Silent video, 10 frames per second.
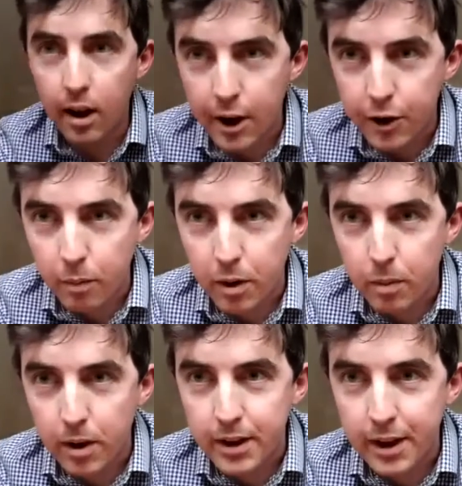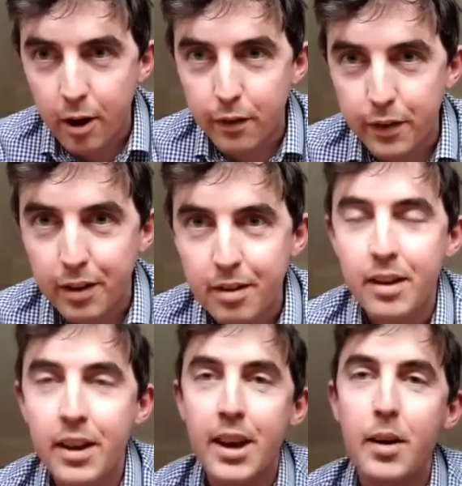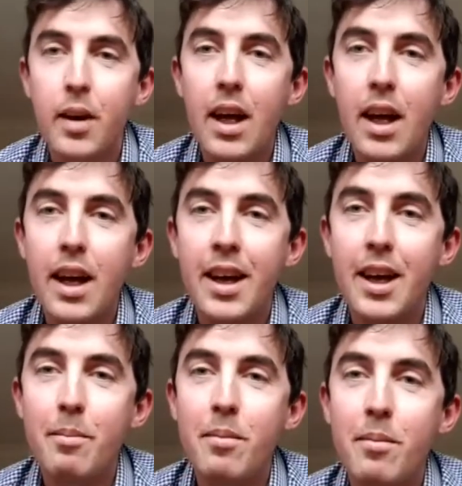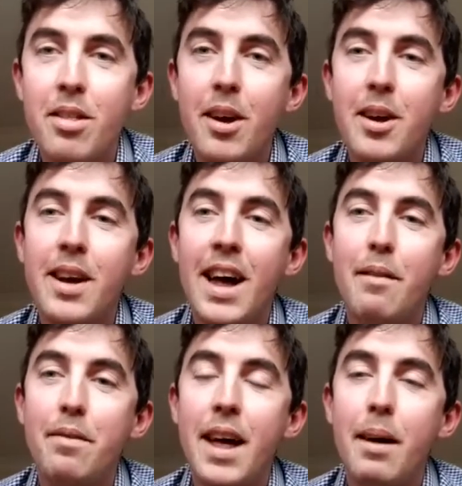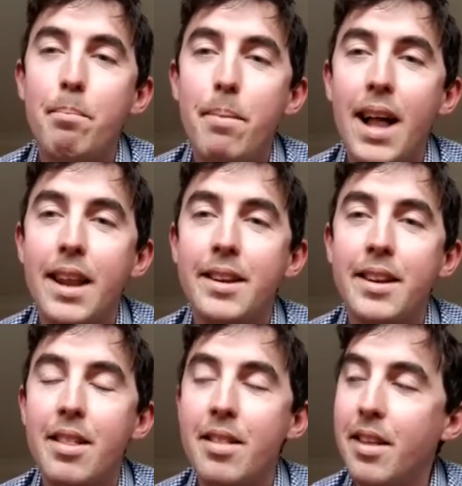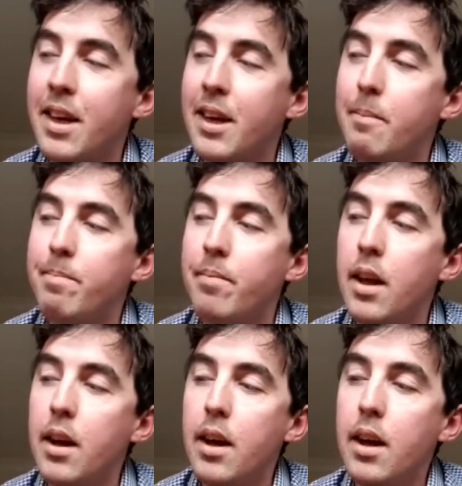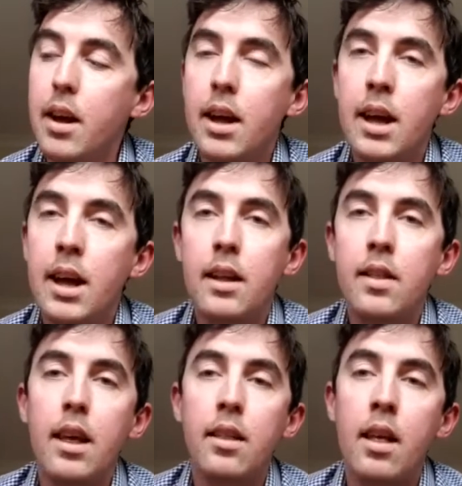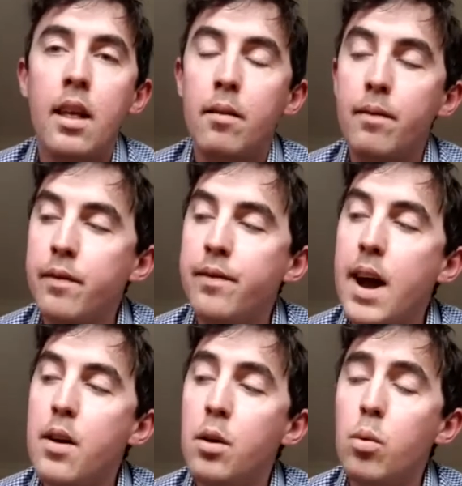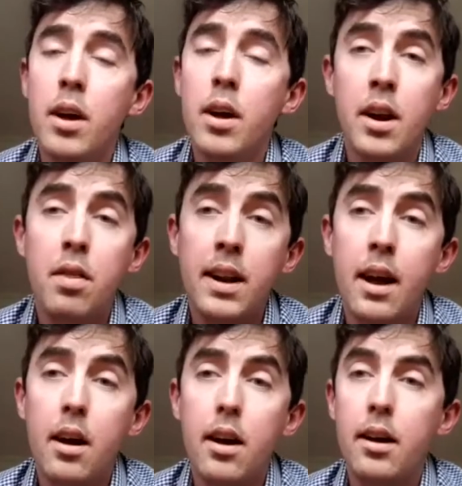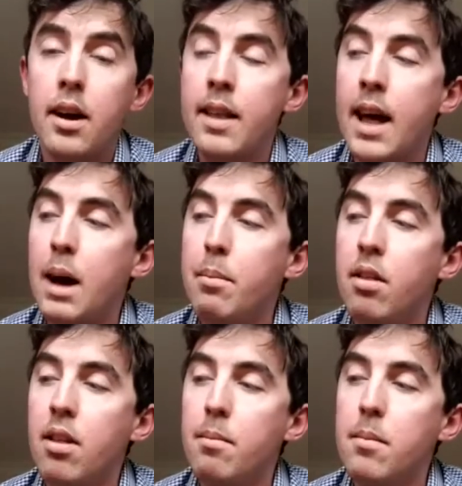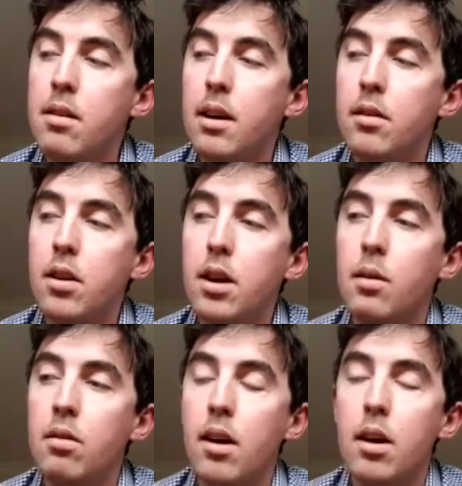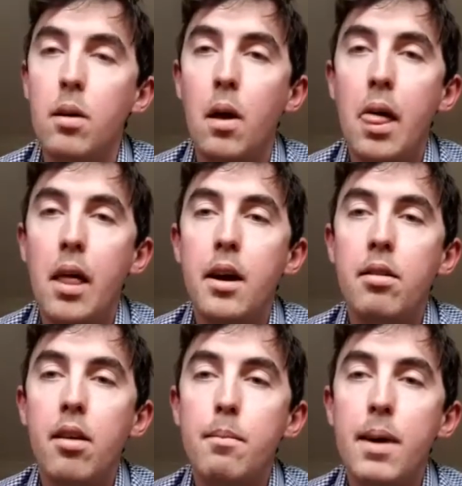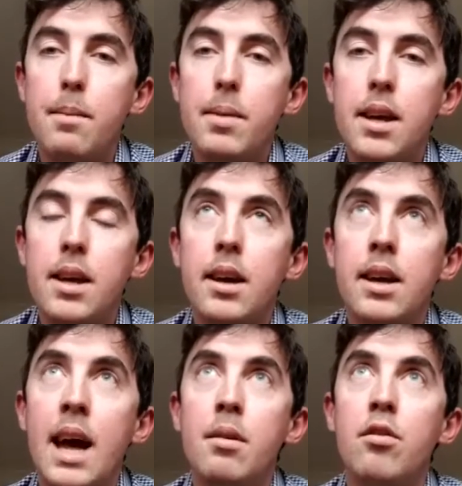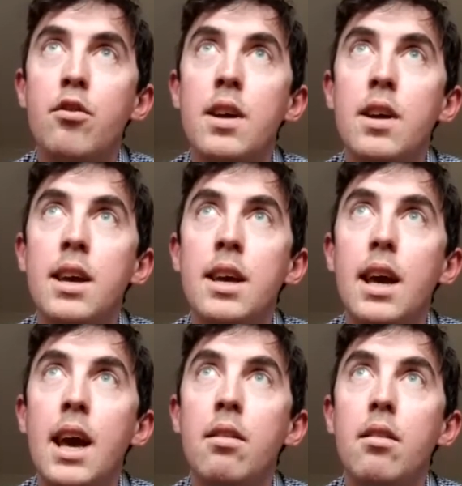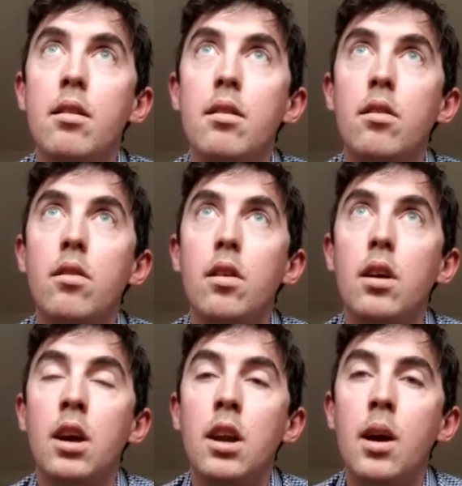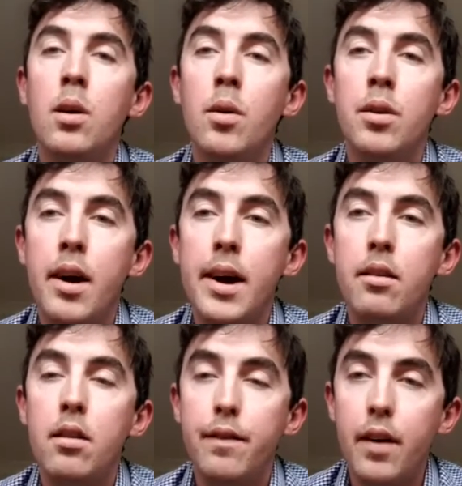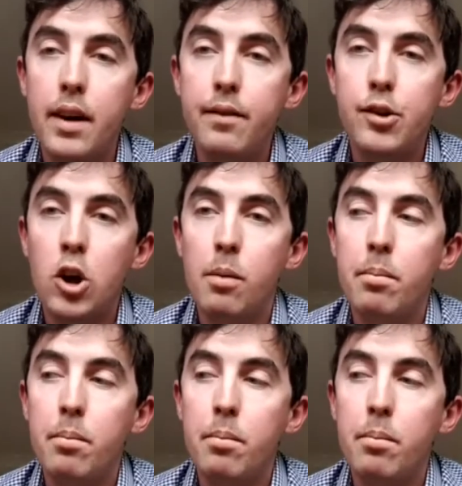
I don't want to work in an office, you know? Mm-hmm. Um, so you have that balance. Um, it, there's a varied work, and I think that that happens in music too. So so maybe chemistry isn't you know your nine to five job.